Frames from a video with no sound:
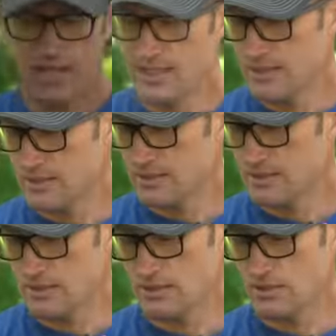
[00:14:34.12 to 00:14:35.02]

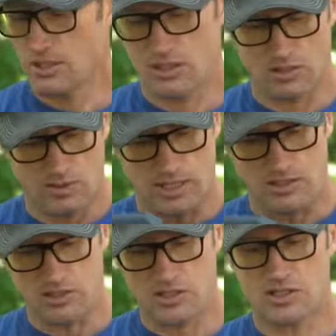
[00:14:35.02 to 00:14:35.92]
And what
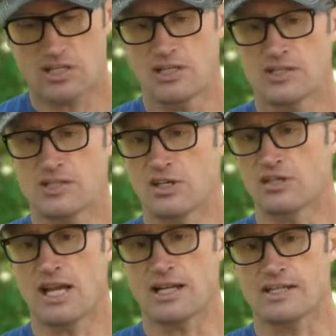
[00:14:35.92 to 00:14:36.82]
else?
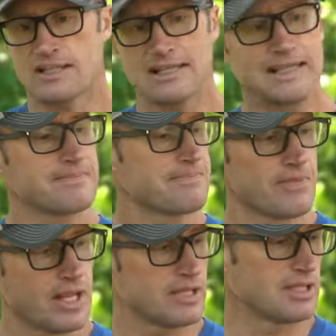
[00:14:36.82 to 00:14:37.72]
Sierra Tac Sling.
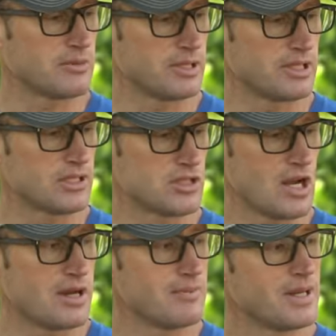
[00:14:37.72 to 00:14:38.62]
Did a pretty good
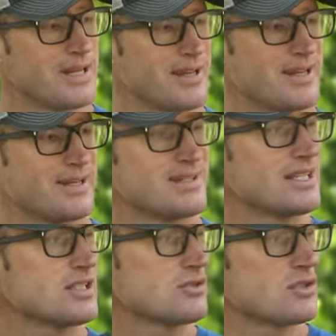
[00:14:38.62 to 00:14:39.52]
job.
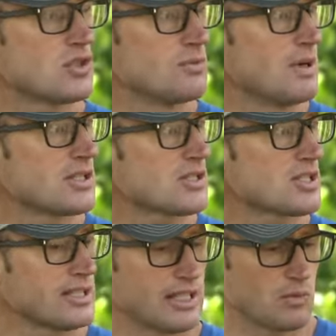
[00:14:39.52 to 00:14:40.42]
Didn't do too much
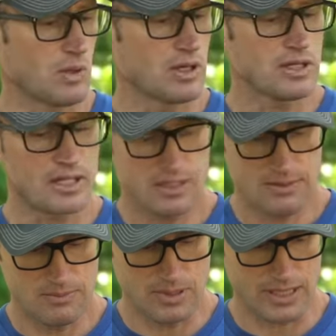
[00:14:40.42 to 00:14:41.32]
sling work,
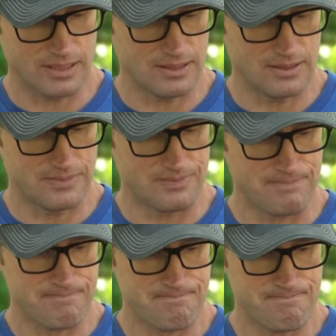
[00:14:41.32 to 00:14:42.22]
but
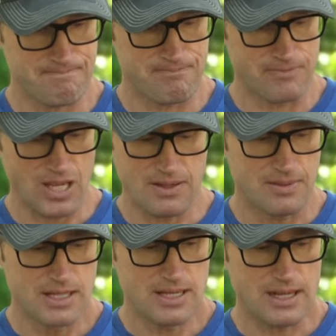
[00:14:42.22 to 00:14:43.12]
yeah,
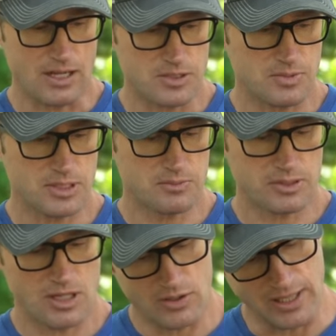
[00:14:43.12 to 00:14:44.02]
I was pretty,
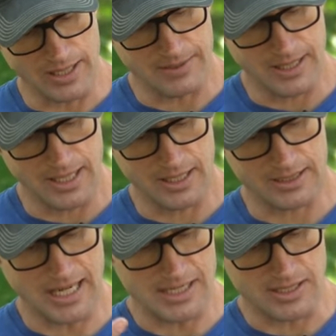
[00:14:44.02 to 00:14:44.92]

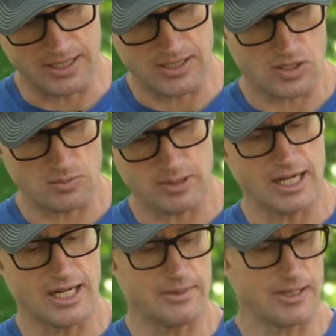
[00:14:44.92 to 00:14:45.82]
and Geissele super
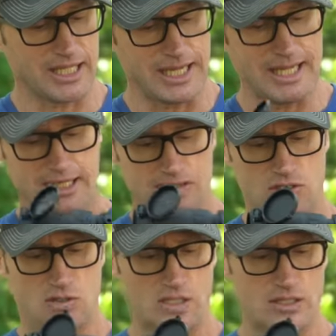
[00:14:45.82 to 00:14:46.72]
dynamic
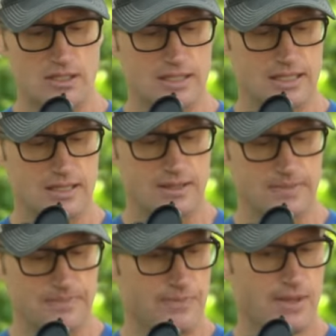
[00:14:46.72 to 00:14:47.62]
enhanced trigger in there.